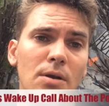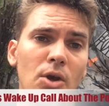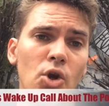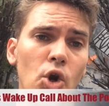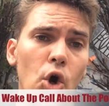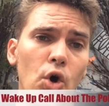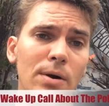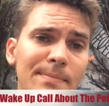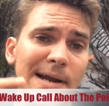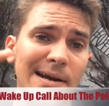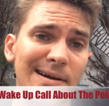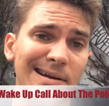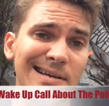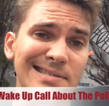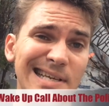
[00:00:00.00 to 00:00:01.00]
you know,
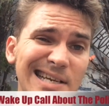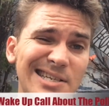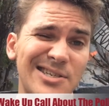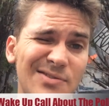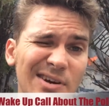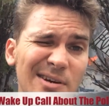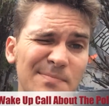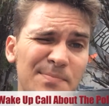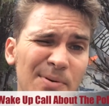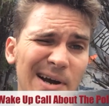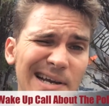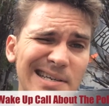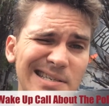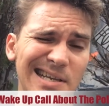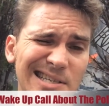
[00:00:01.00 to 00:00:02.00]
Americans, that
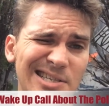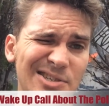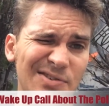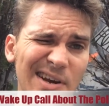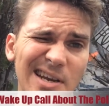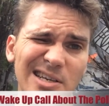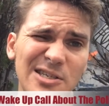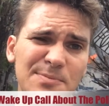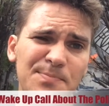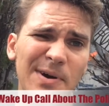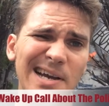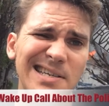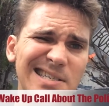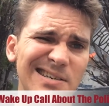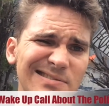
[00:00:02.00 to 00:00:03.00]
strange
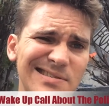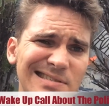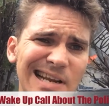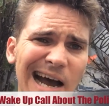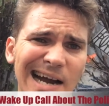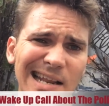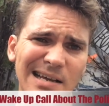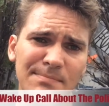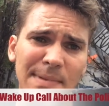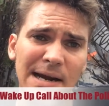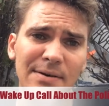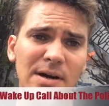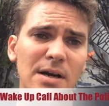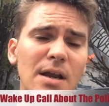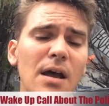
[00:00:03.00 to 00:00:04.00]
place called not
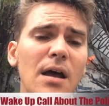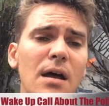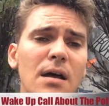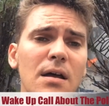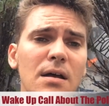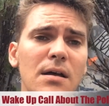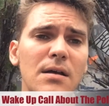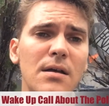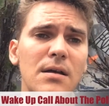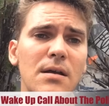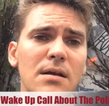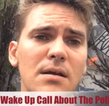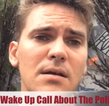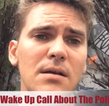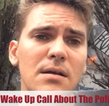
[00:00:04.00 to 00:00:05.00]
America,
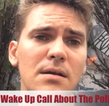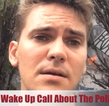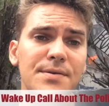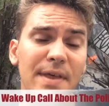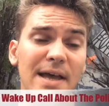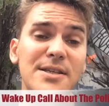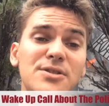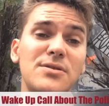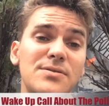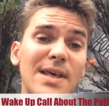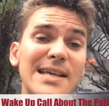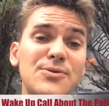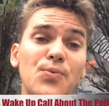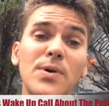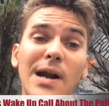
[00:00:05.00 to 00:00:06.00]

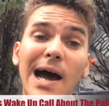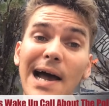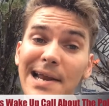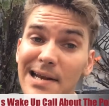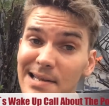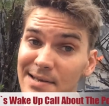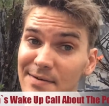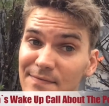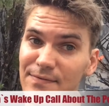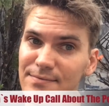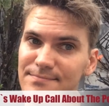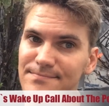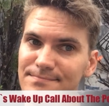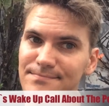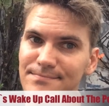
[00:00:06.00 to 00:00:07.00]
that's where I
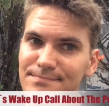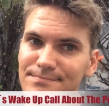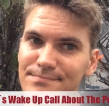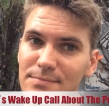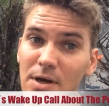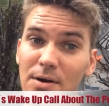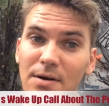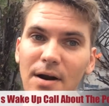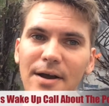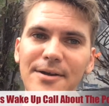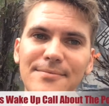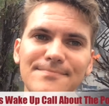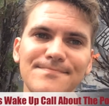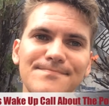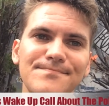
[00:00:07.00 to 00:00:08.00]
live, all right?